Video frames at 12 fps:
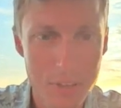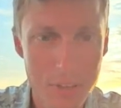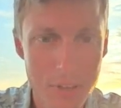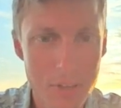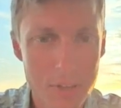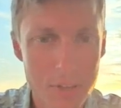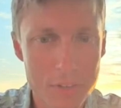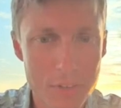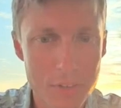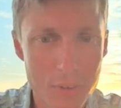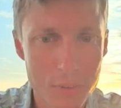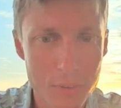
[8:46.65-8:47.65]

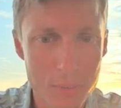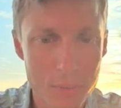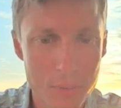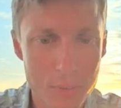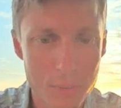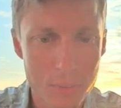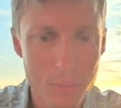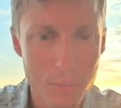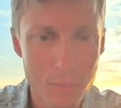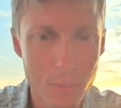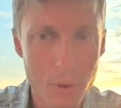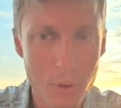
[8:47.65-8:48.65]
So
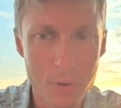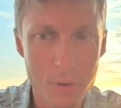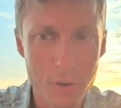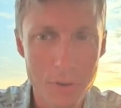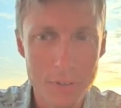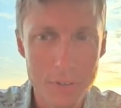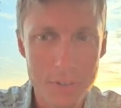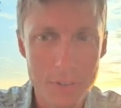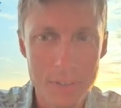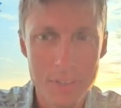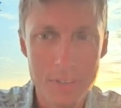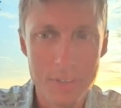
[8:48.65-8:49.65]
while currently